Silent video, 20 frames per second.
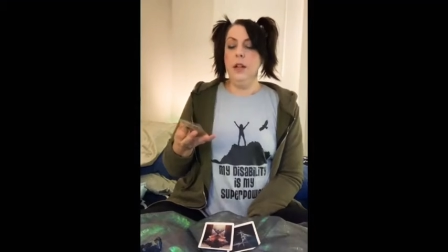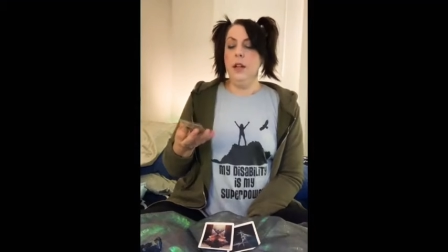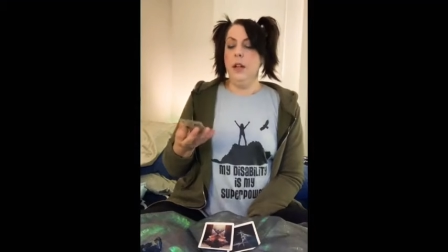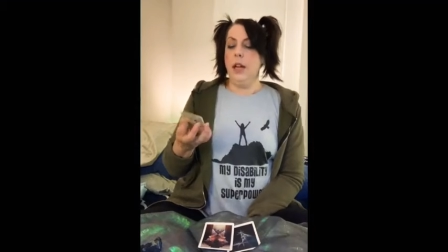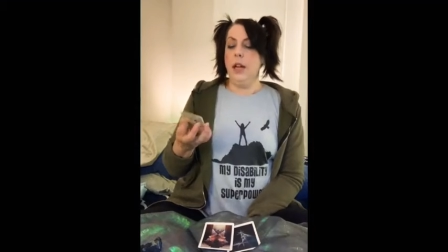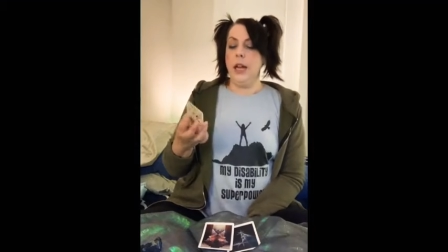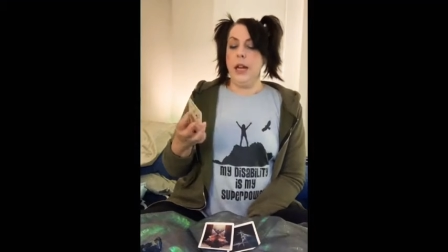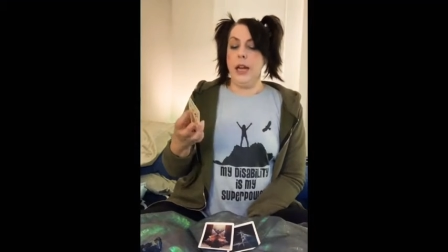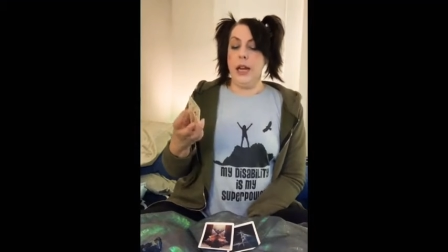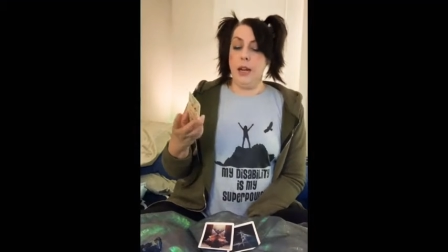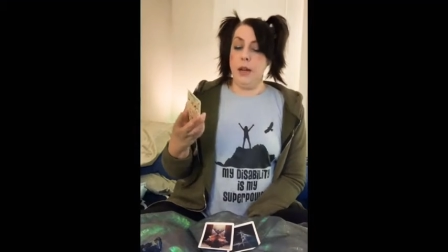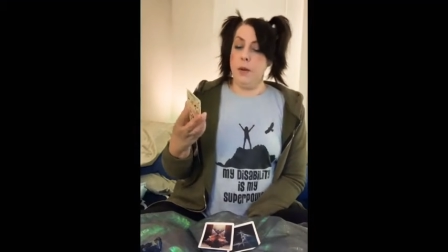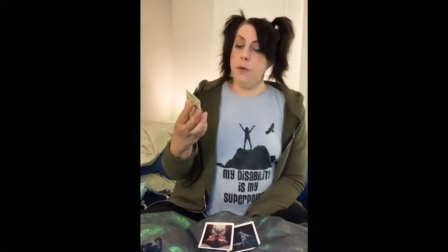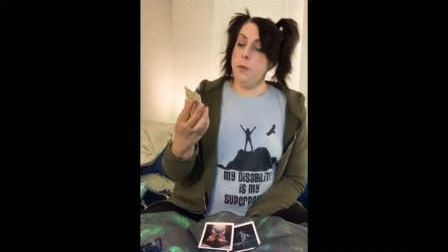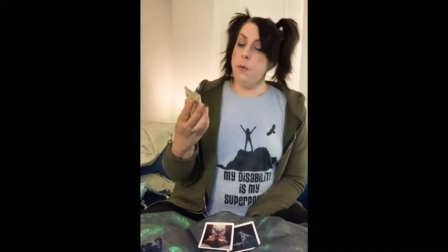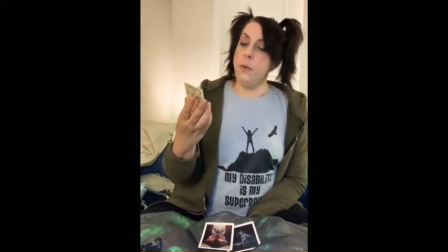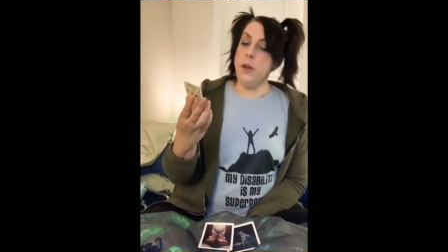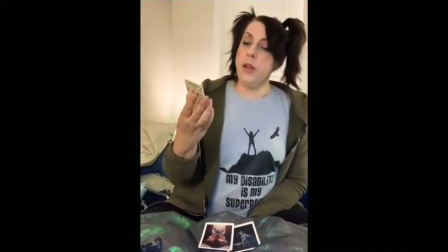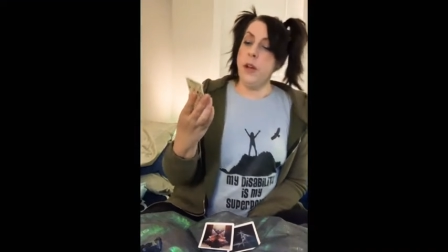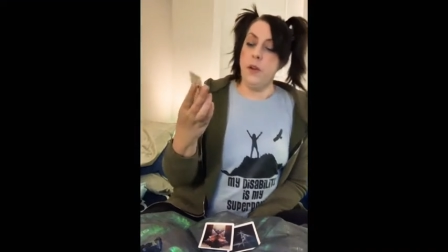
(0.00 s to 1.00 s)
And
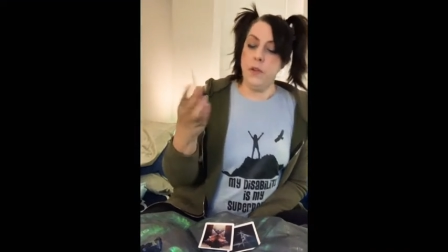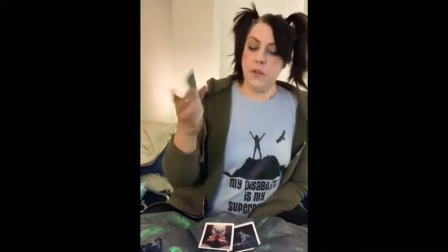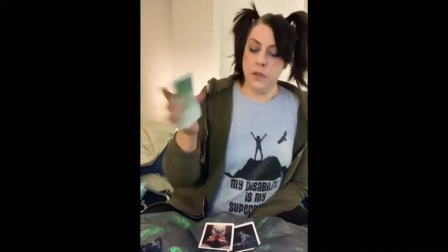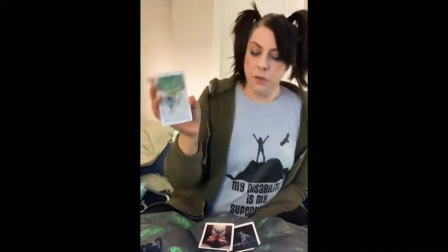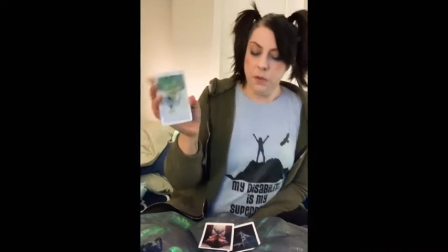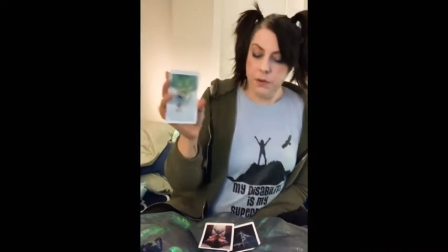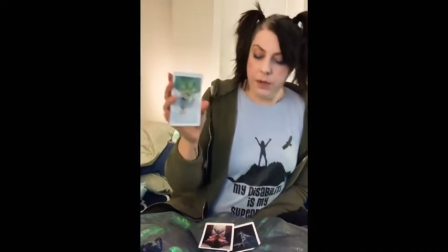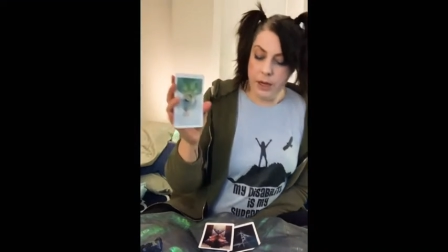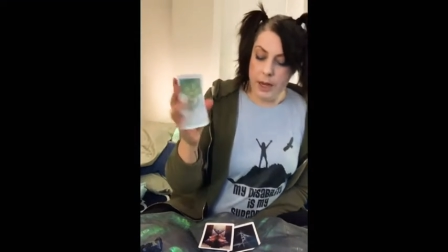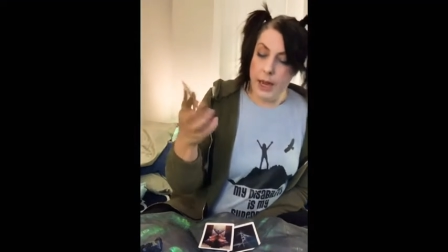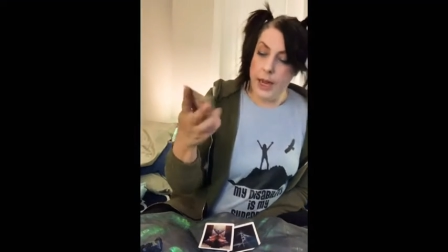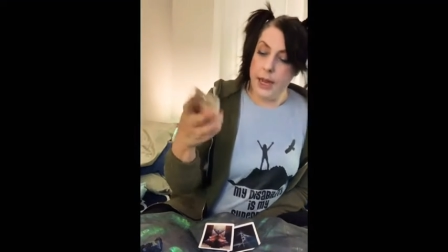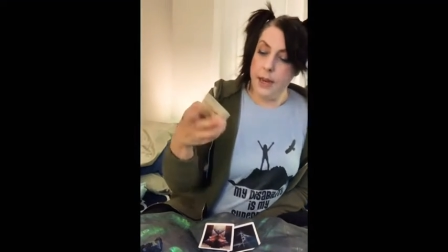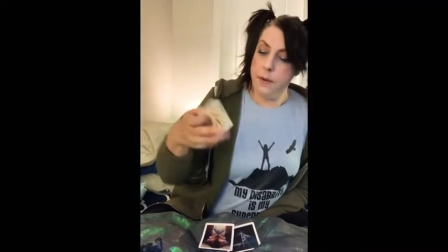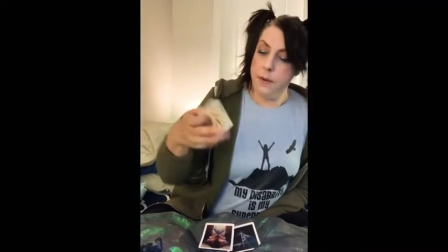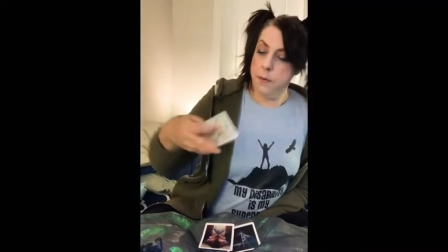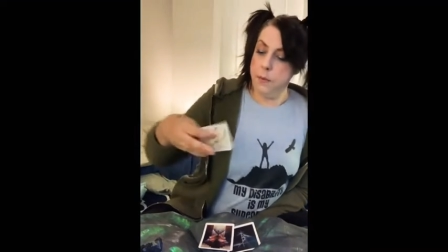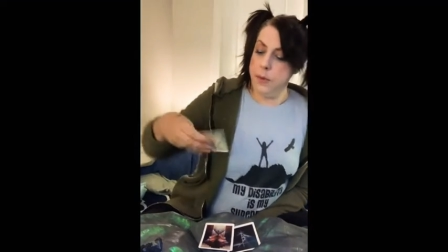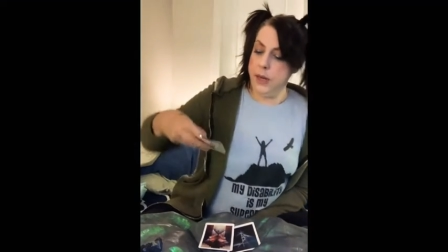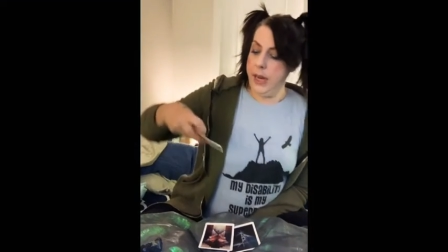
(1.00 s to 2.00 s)
we
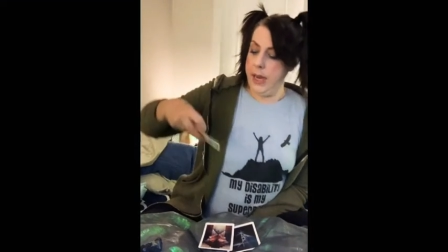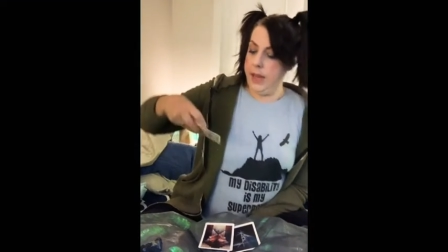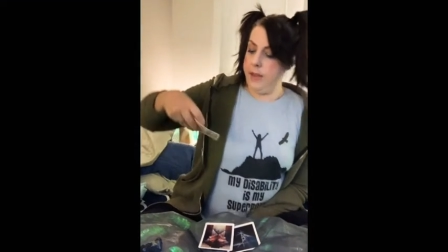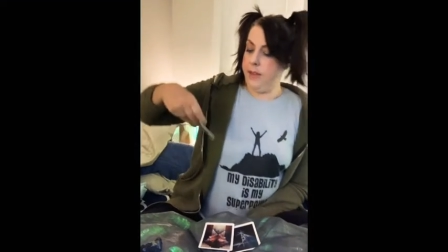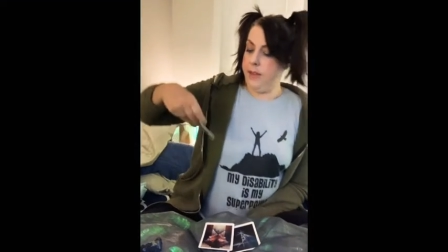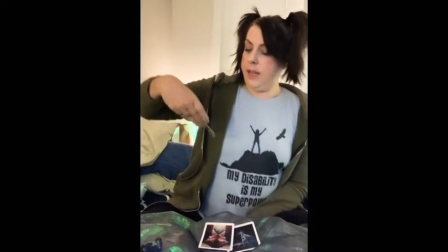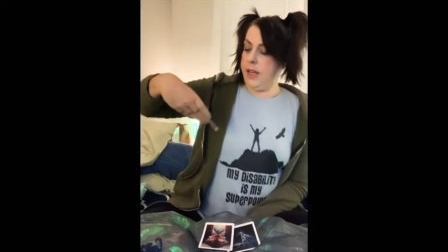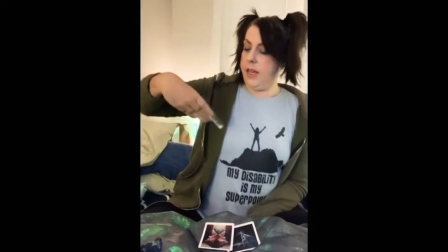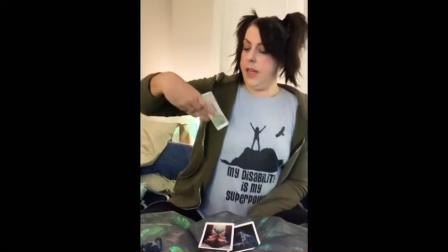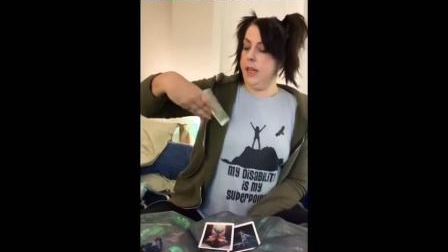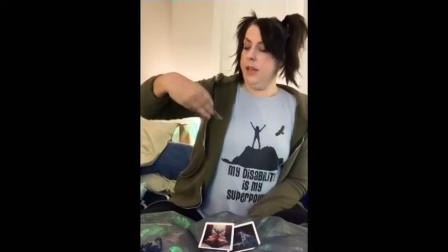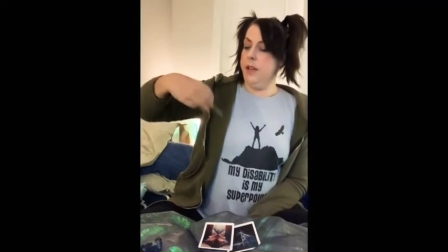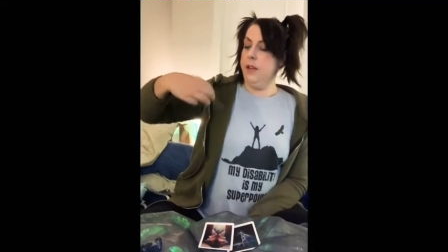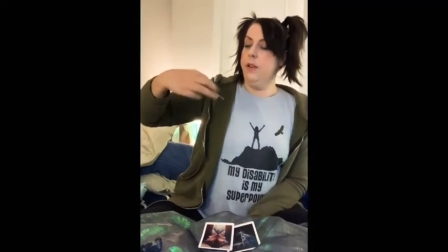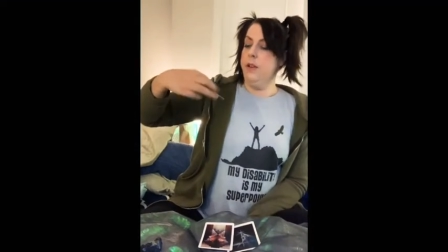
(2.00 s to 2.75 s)
got the